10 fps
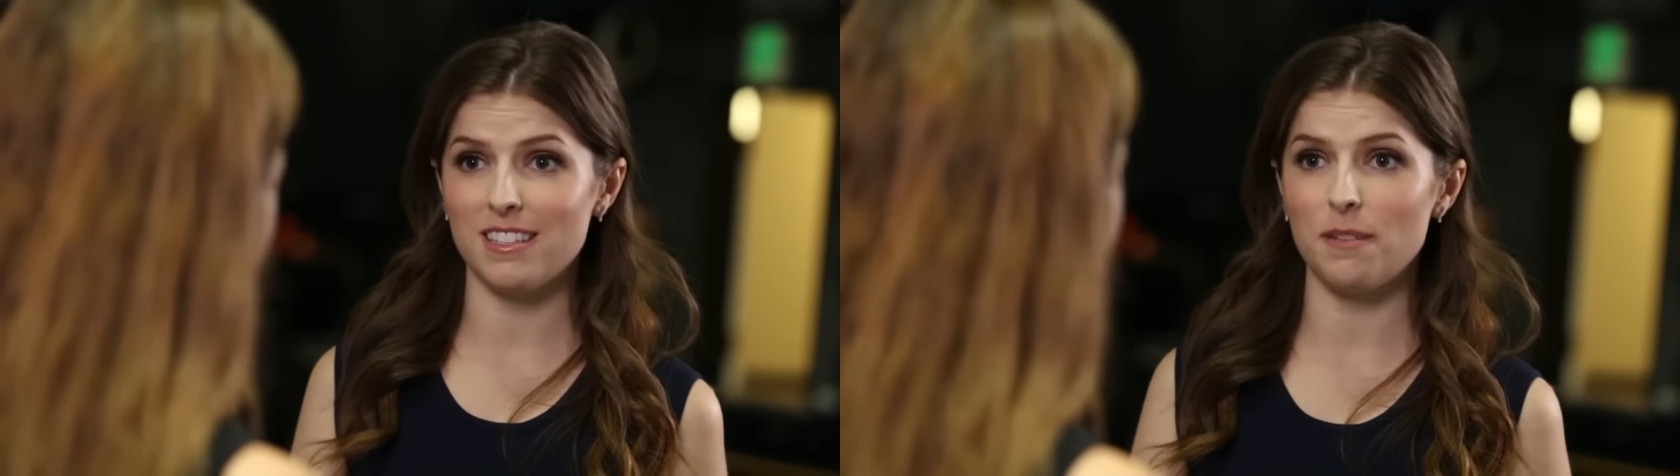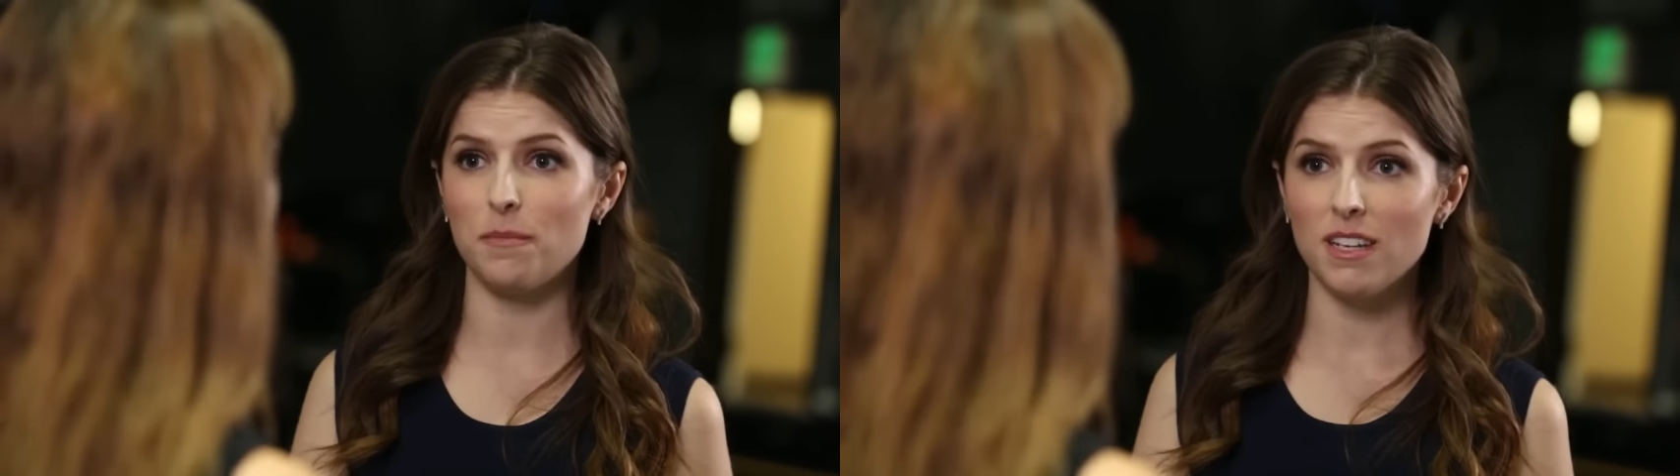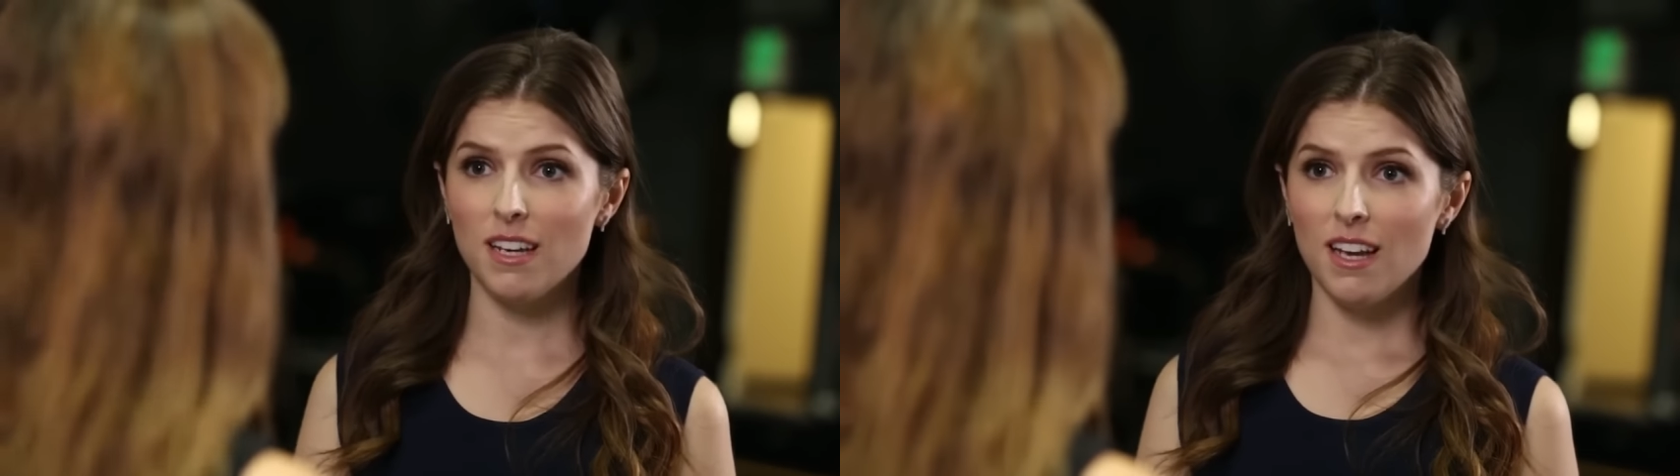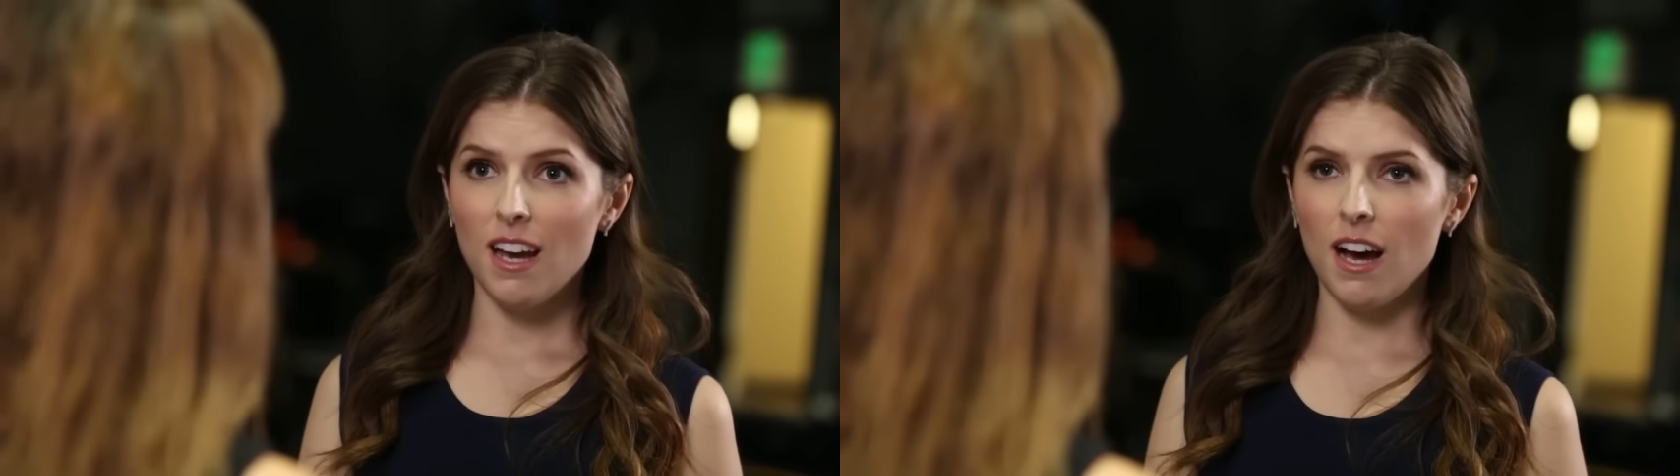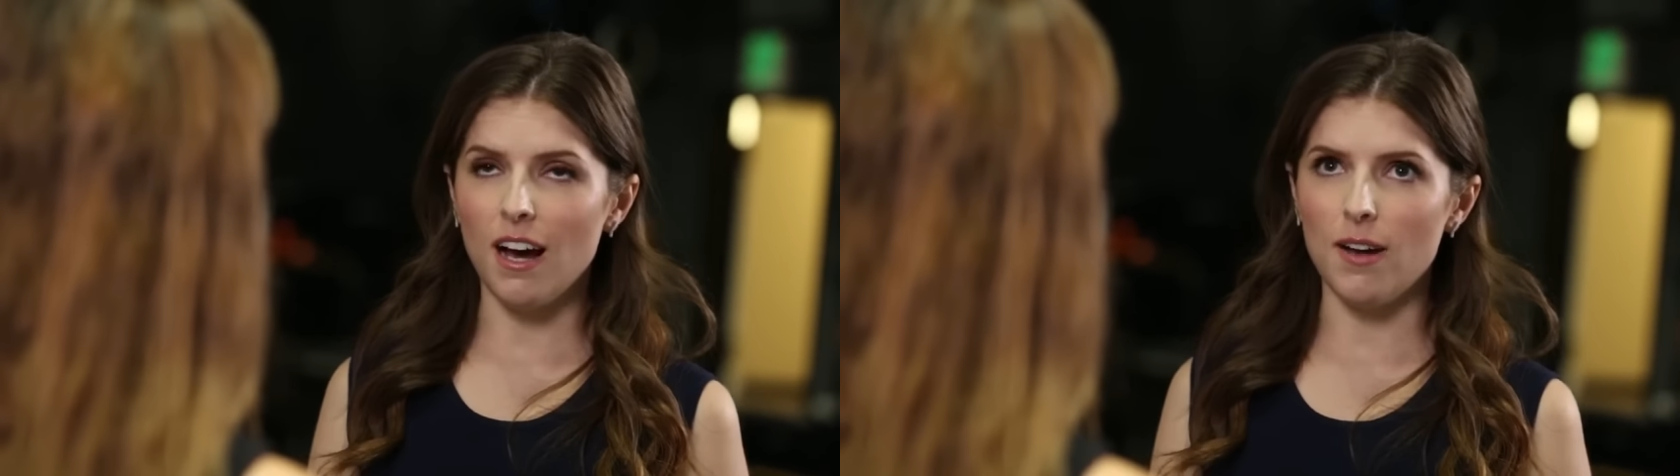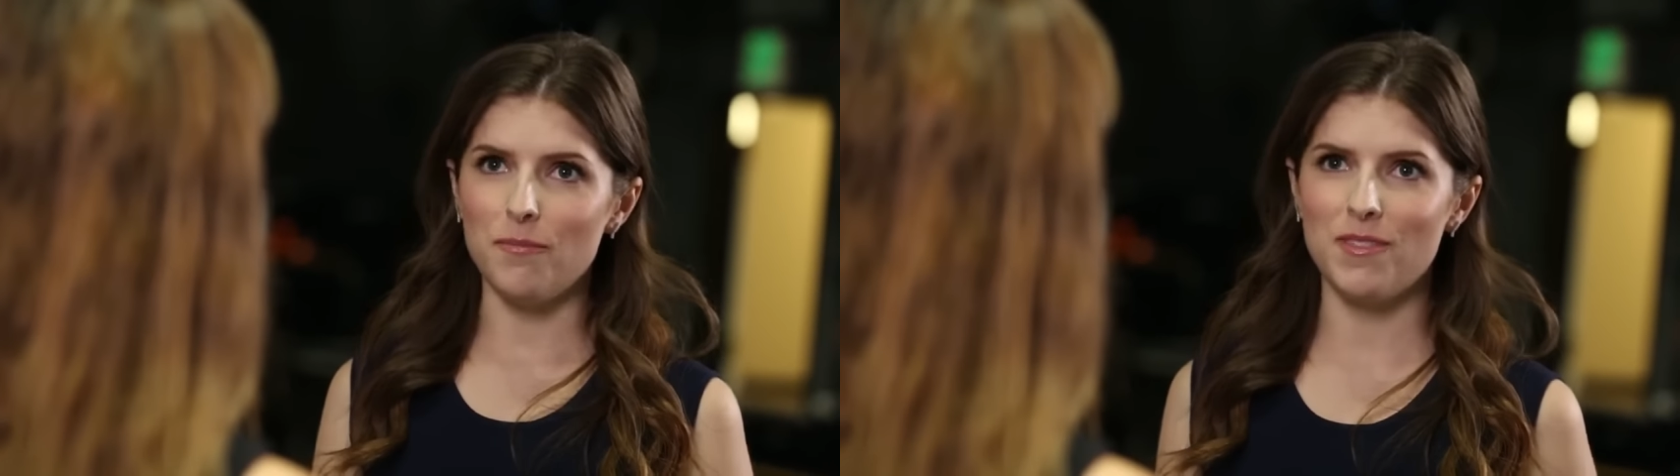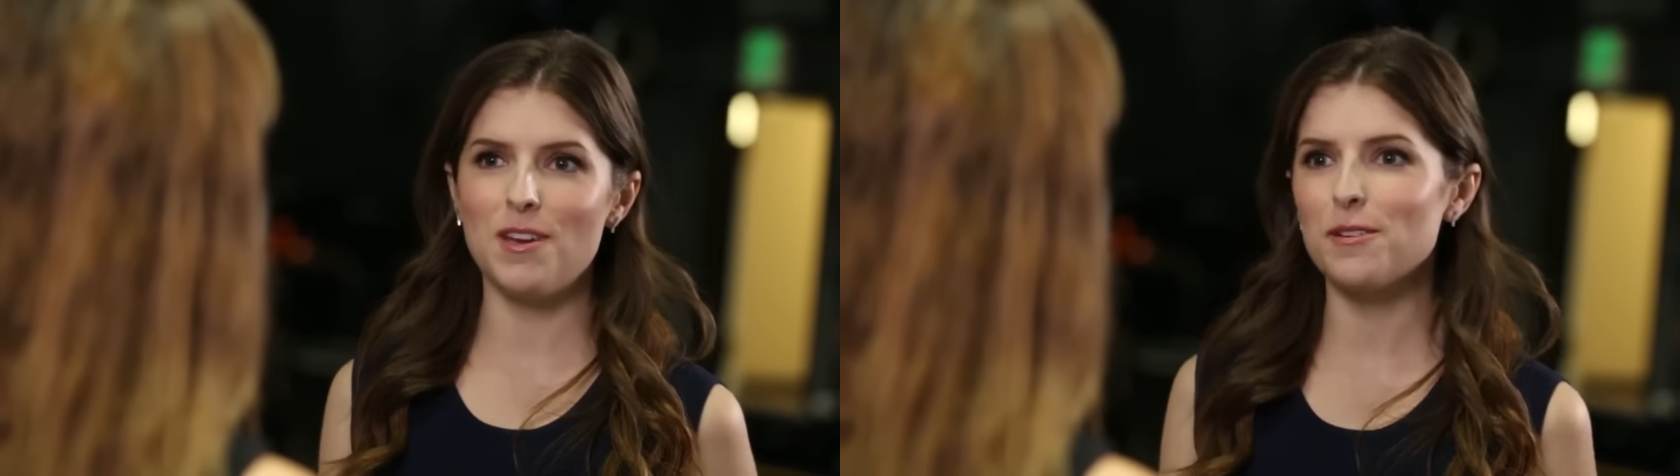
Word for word: except um,